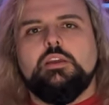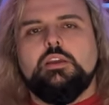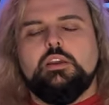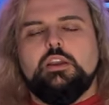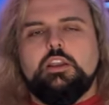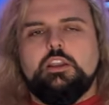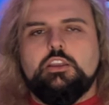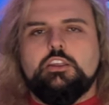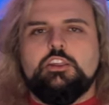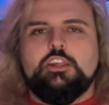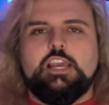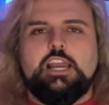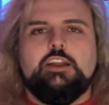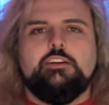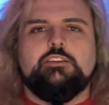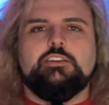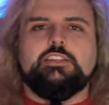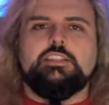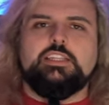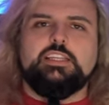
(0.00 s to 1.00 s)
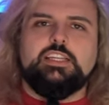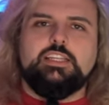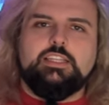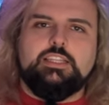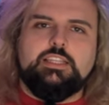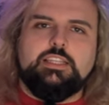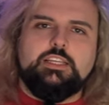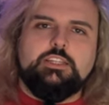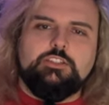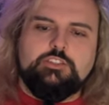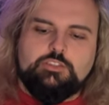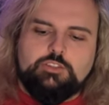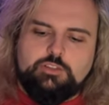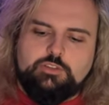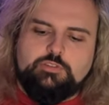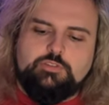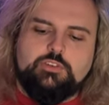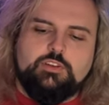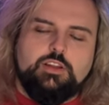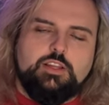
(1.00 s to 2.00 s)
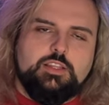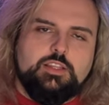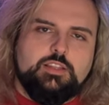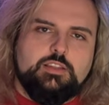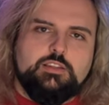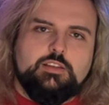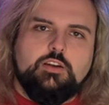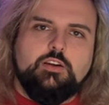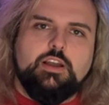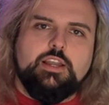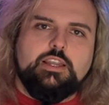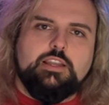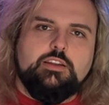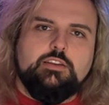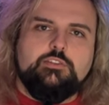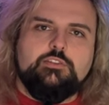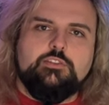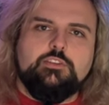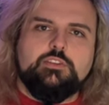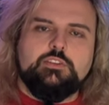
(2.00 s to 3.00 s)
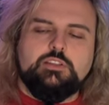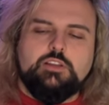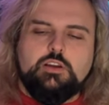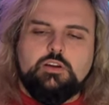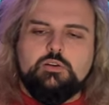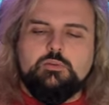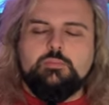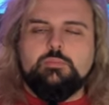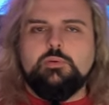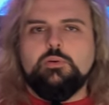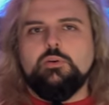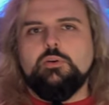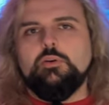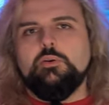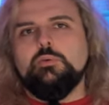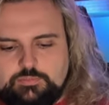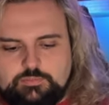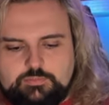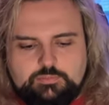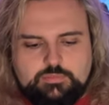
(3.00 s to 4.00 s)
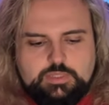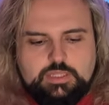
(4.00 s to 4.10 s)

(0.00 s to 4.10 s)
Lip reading: a charity edition of like the Tiger, for example.